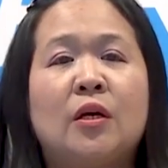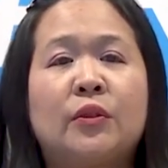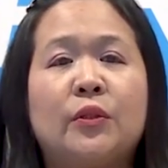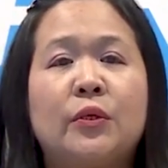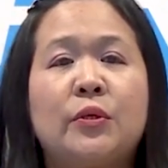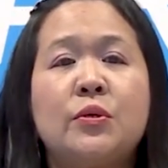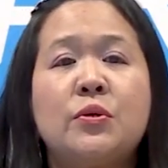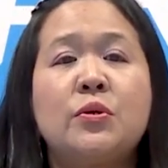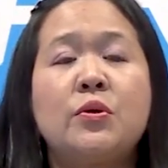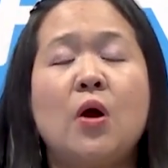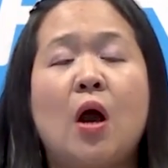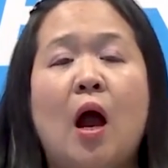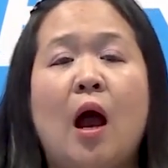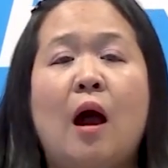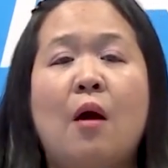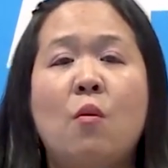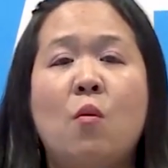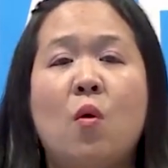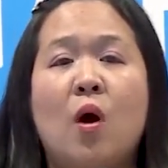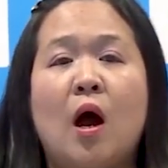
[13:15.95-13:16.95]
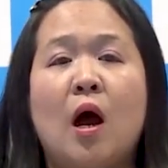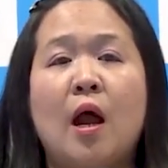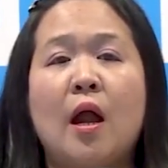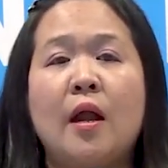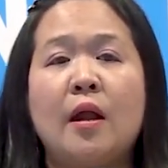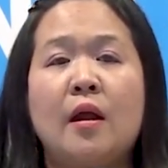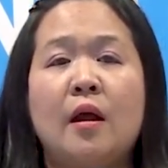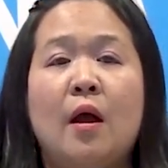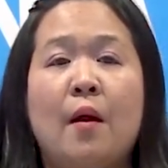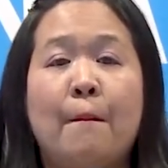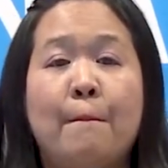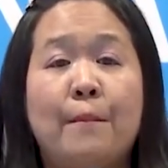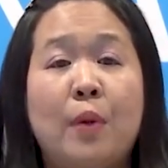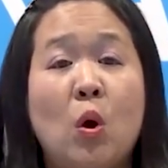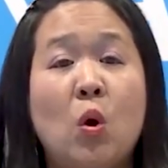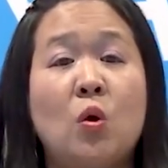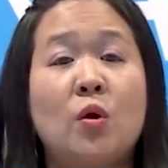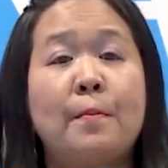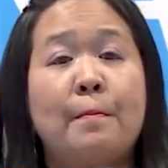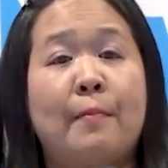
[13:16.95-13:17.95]
through our
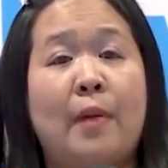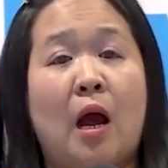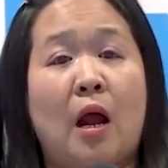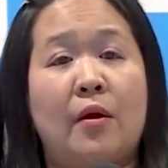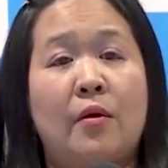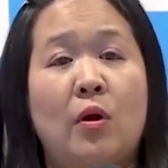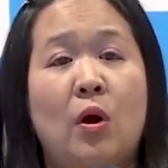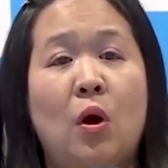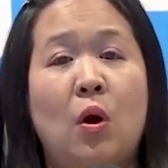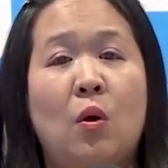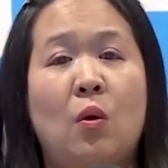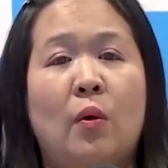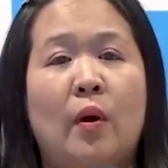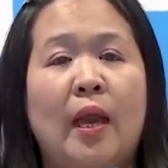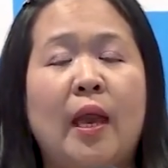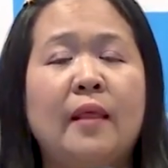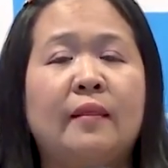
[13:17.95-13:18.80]
bone marrow.